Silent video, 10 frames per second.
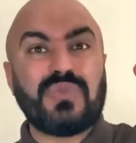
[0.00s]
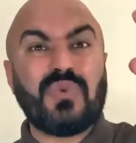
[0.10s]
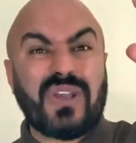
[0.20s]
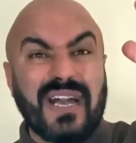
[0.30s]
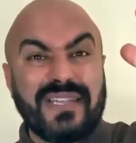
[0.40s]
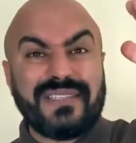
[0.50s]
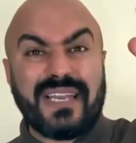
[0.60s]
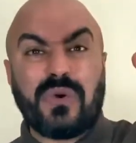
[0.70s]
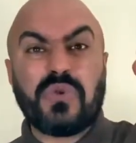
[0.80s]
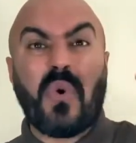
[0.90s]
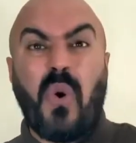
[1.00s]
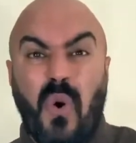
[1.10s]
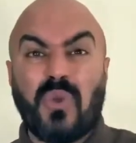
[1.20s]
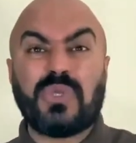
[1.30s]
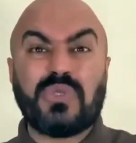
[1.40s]
to cut down
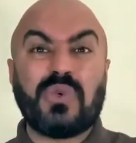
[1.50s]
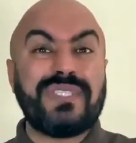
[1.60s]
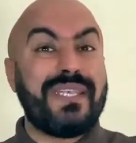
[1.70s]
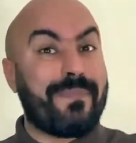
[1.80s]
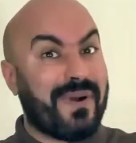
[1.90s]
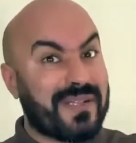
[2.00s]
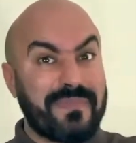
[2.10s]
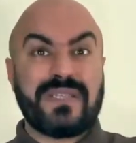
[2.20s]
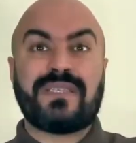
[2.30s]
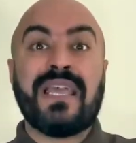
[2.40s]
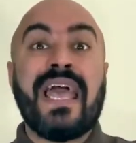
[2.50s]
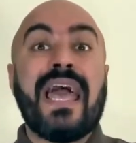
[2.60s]
all of those departments